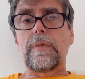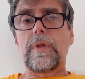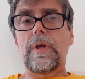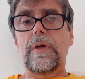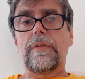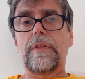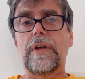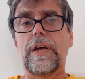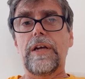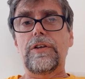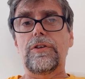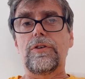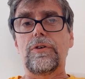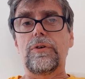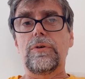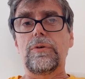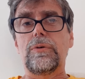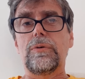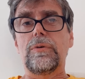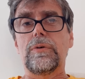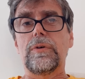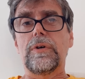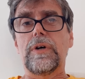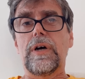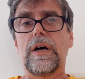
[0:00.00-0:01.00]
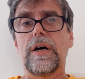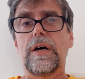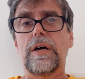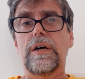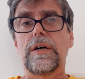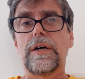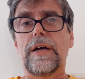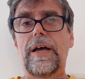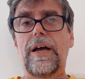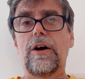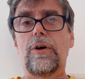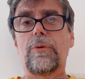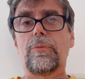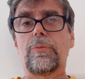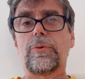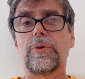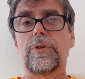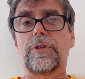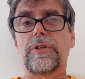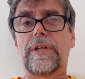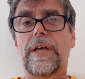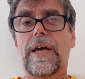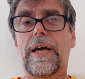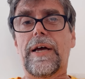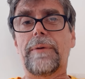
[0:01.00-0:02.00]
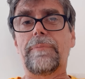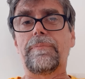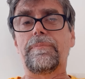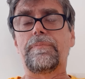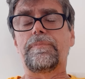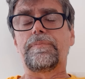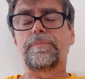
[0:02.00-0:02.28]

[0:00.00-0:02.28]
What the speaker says: They do help with debt.